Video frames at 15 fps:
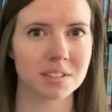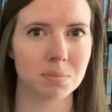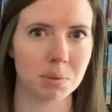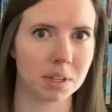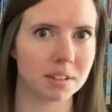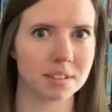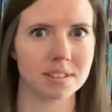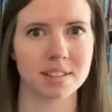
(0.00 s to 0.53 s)

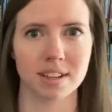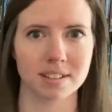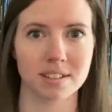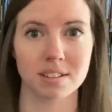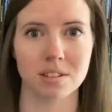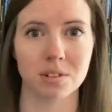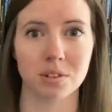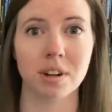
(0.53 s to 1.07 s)
because that's
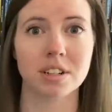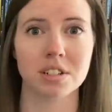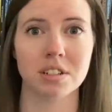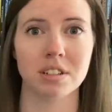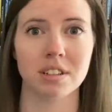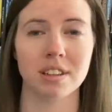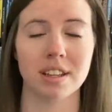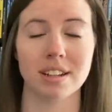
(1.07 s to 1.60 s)
the direction
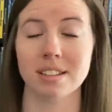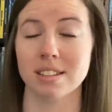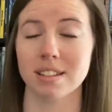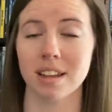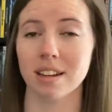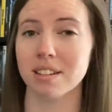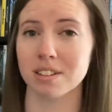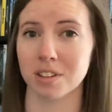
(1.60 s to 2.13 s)
that they
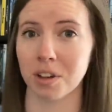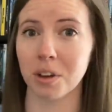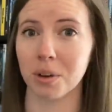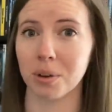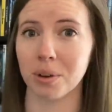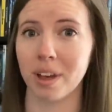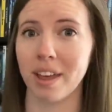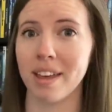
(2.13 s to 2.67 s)
decided to go,